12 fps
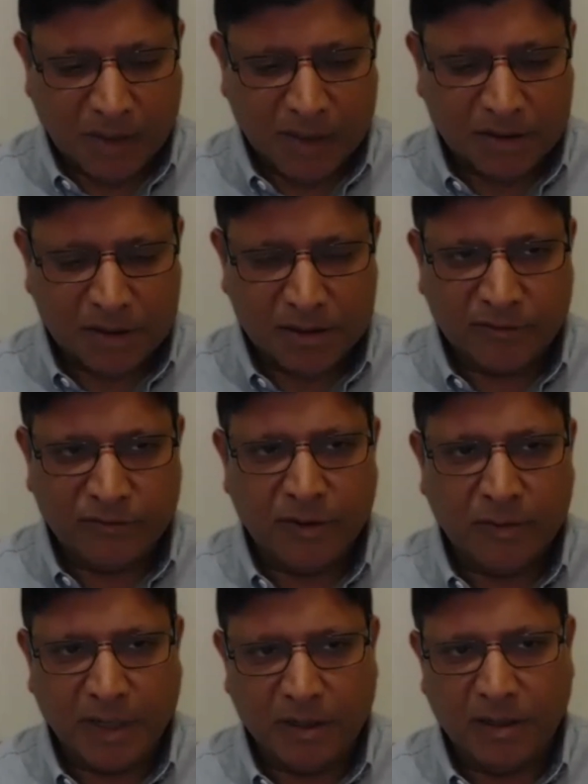it's a
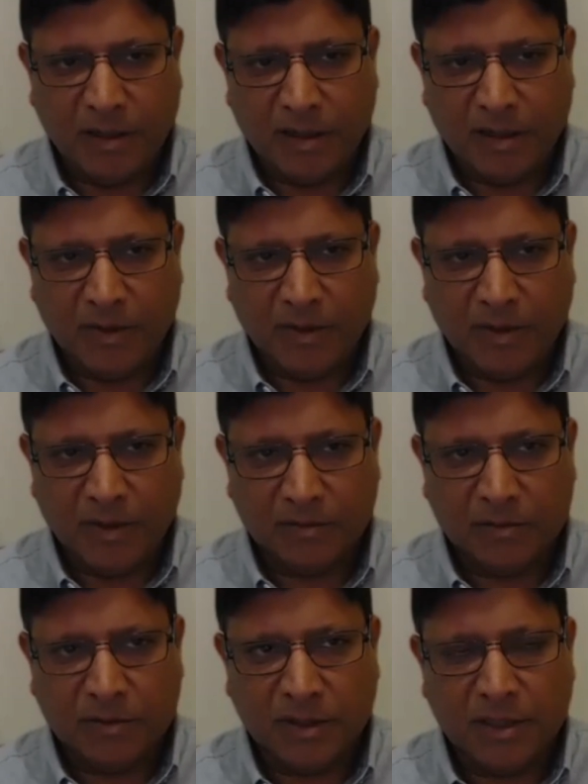different paradigm. You know,
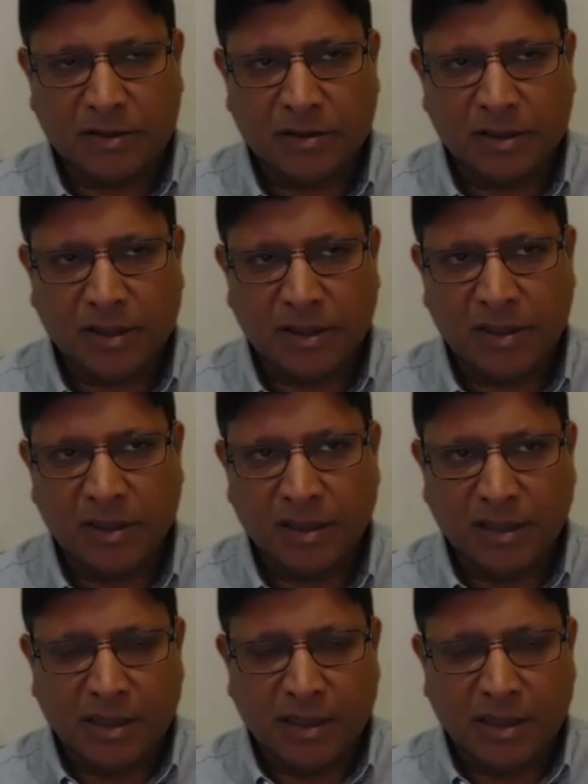traditionally,